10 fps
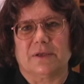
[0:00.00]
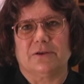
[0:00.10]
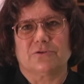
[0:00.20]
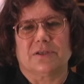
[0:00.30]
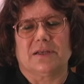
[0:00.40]
but
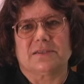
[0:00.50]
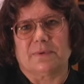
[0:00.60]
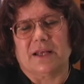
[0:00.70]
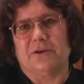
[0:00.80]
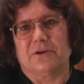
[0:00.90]
usually takes
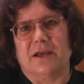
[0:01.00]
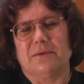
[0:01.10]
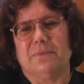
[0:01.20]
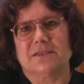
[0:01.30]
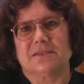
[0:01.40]
about 8 or
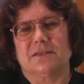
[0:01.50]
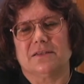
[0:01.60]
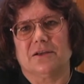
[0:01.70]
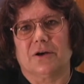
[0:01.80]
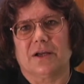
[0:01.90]
9 months in
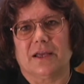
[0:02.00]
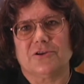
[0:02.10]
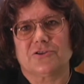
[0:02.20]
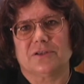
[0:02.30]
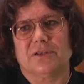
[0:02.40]

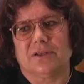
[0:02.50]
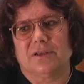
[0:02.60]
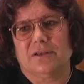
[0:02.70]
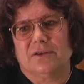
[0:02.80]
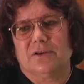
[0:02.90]
interrogation and